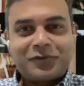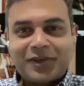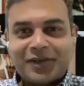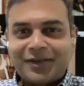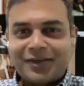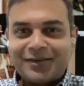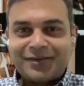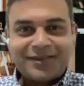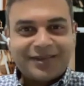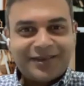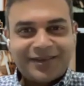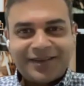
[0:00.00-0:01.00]
Minga,
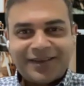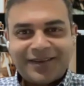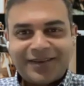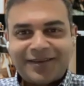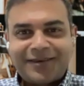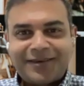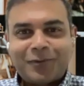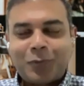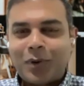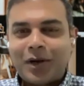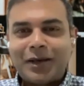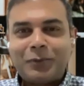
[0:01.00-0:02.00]

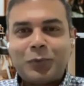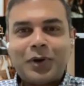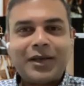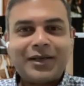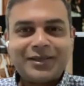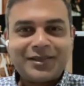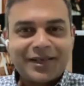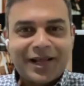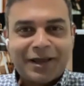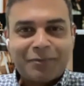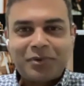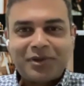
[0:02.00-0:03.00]
why, why does it
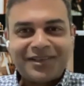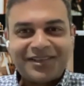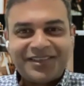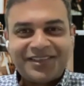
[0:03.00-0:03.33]
happen?